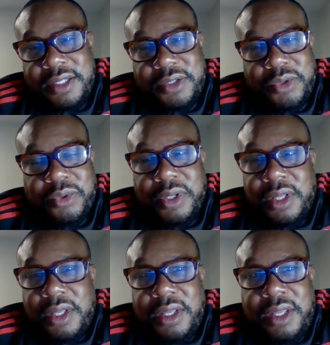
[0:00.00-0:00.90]
So
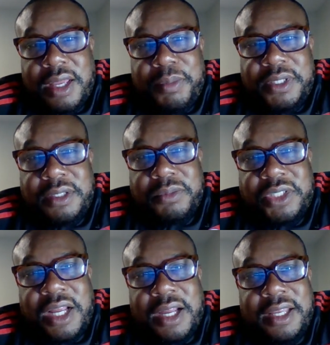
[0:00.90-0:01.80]
that'd be some
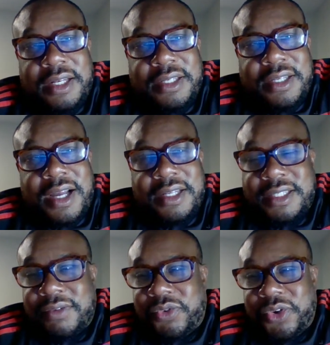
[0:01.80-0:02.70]
shocking
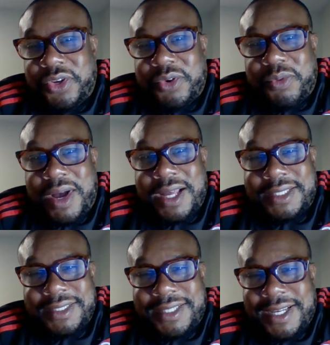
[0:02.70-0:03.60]
content for you to go watch
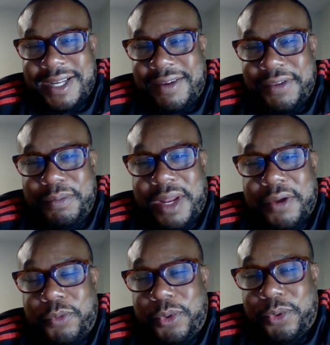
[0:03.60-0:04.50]
and check out. You'd be like,
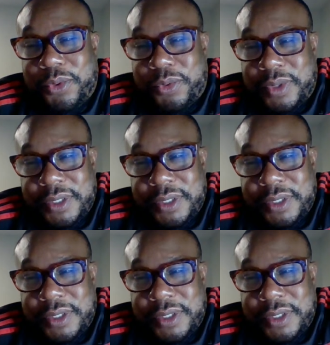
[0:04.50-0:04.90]
whoa.